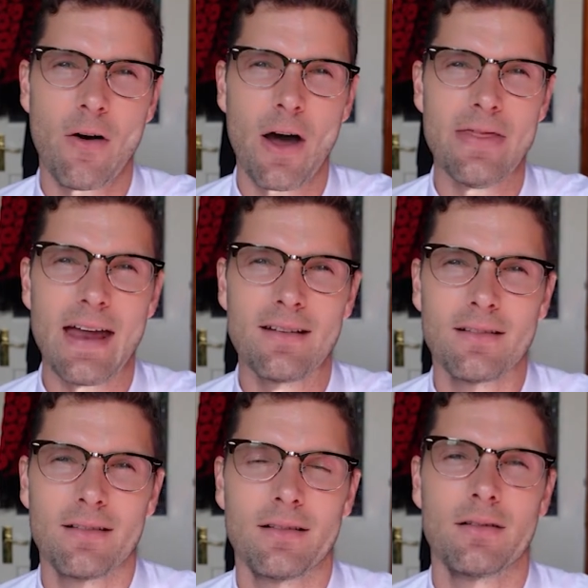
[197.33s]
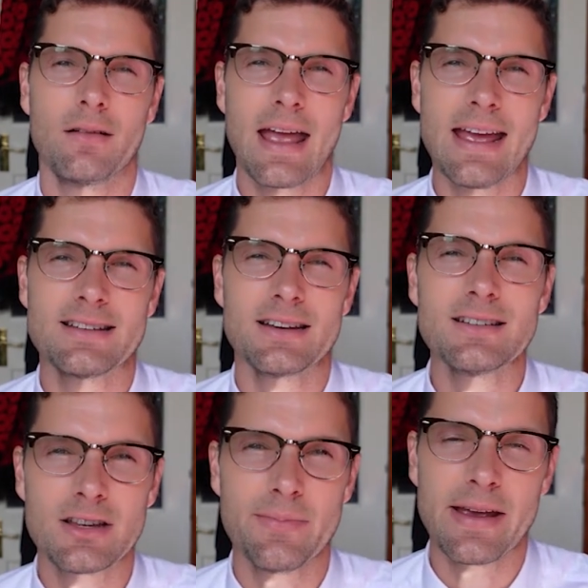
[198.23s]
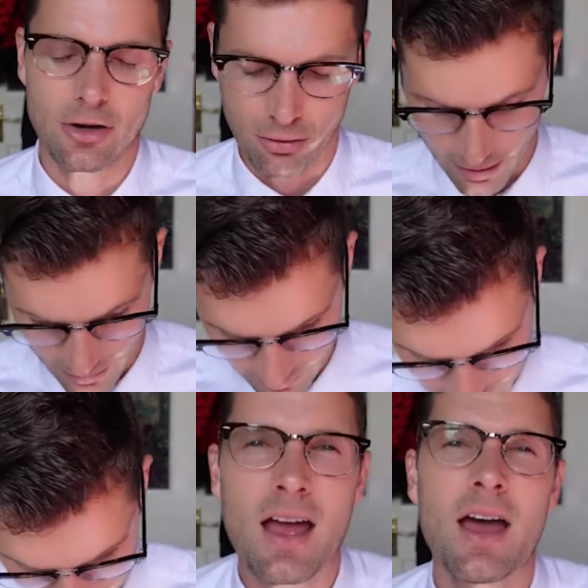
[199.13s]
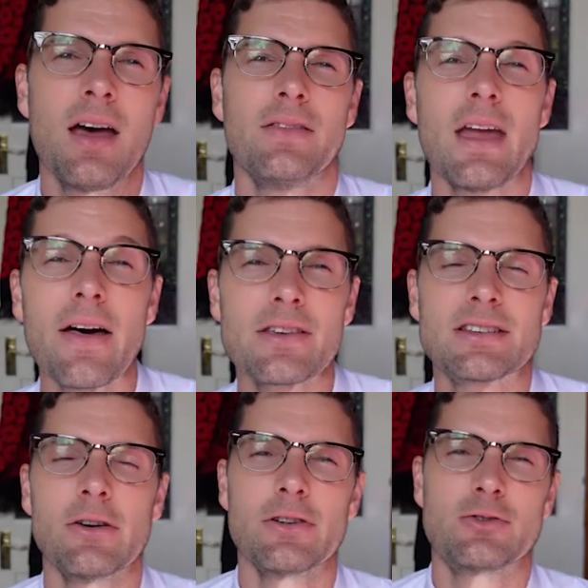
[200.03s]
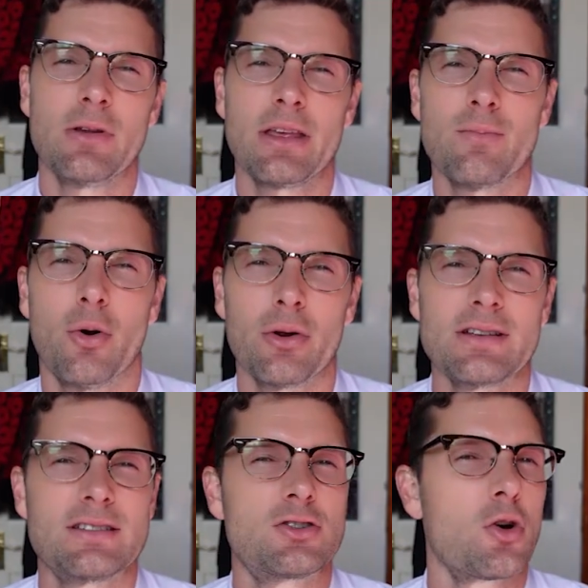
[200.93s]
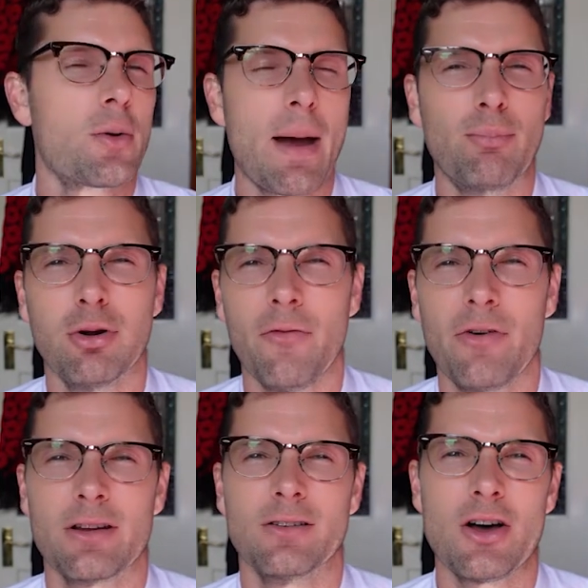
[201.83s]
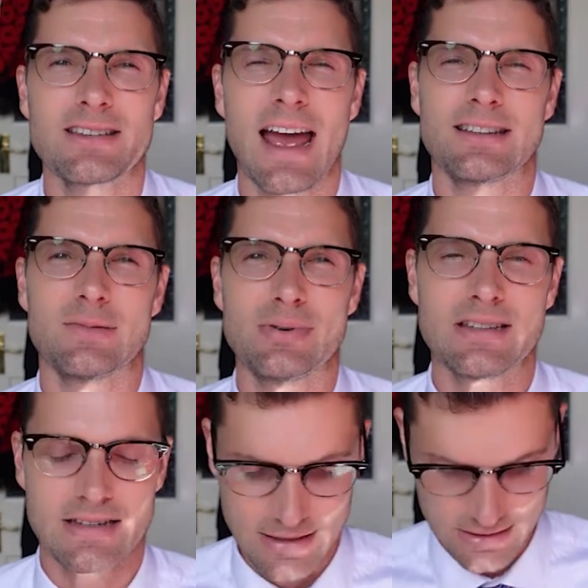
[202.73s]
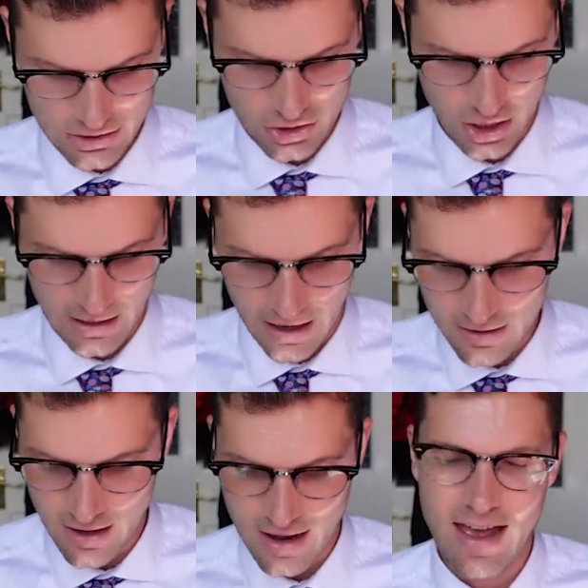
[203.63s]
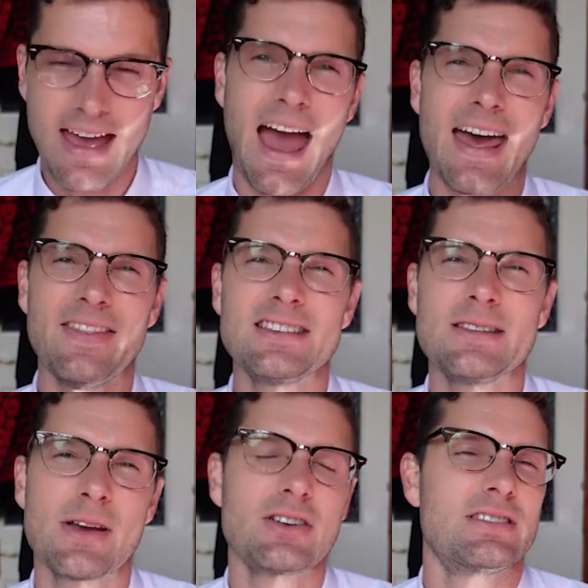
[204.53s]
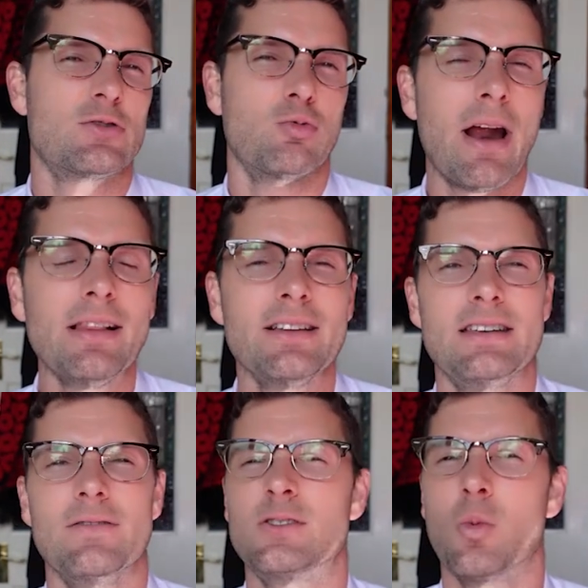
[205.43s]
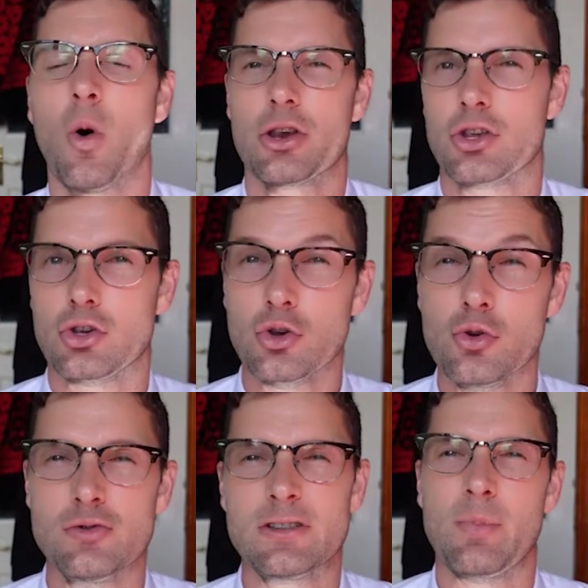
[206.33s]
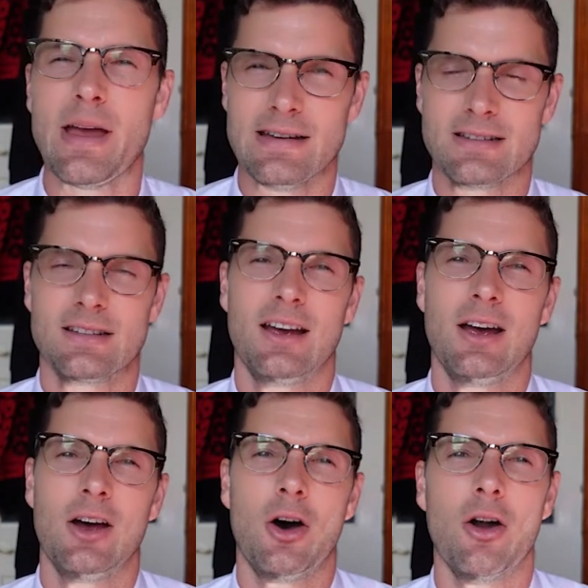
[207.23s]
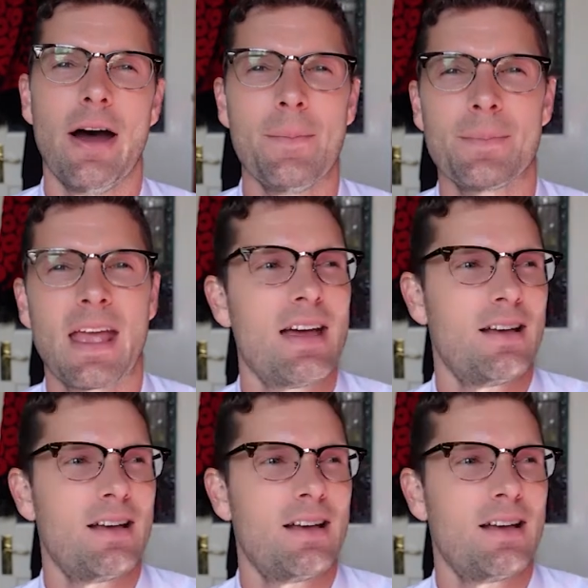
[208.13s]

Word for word: find that answer to be correct. The other skill that's really important is to talk about profit and loss as a percentage, okay? And this is because it's relative to what you spent, all right?